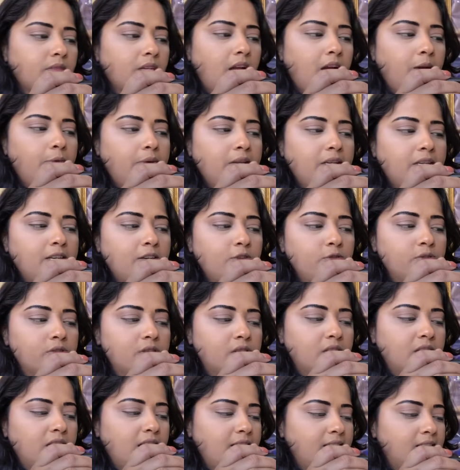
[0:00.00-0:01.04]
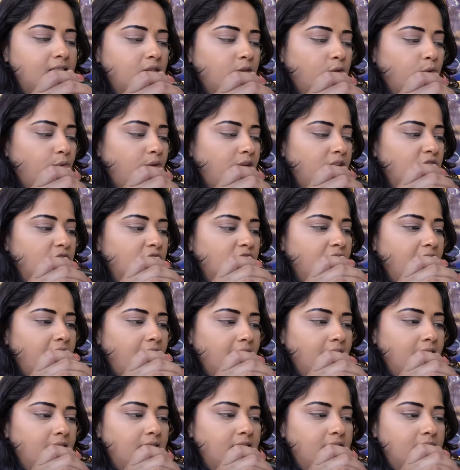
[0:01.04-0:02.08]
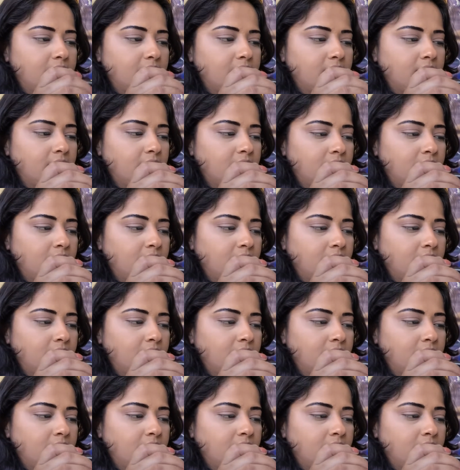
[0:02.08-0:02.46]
I will use these three shades.